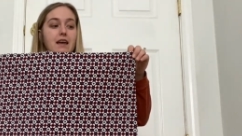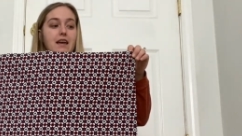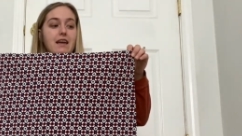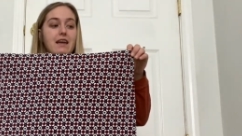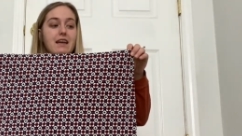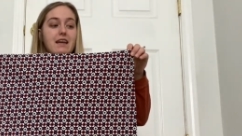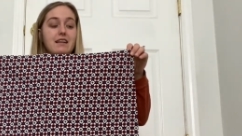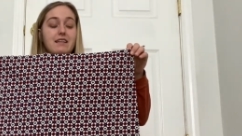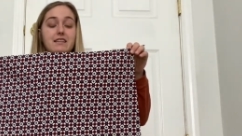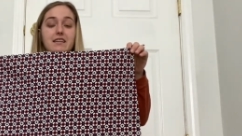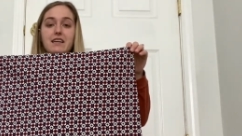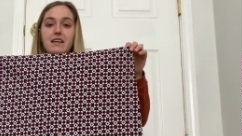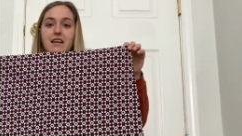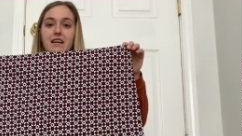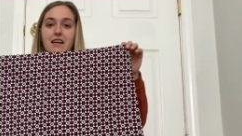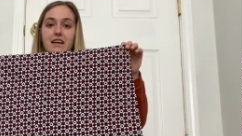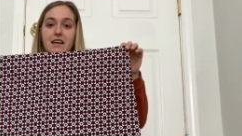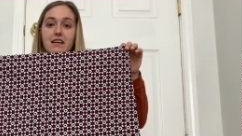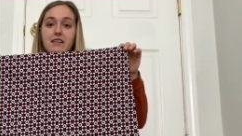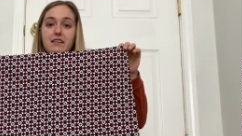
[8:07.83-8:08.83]
end to
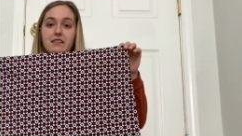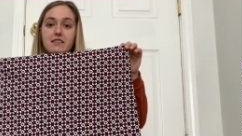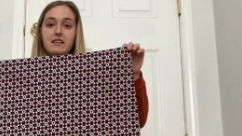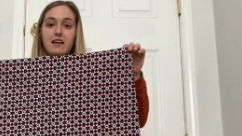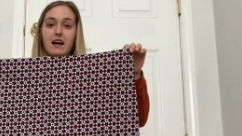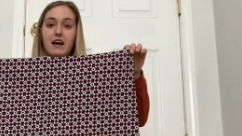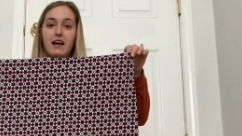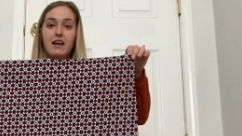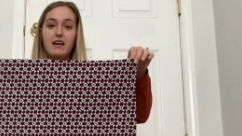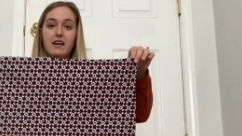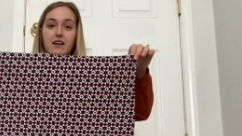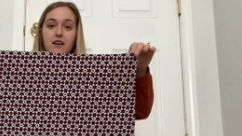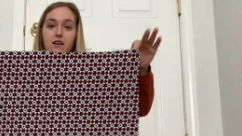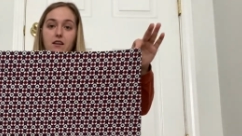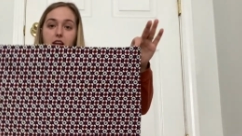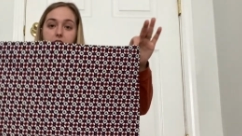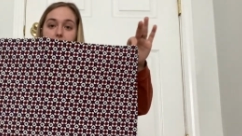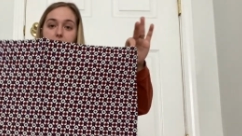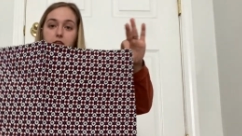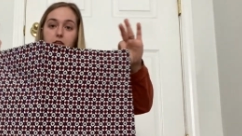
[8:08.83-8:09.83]
end and tie it
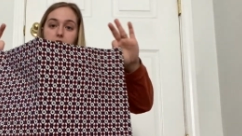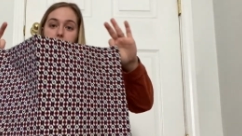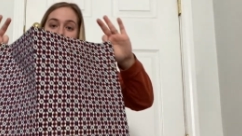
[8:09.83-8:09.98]
like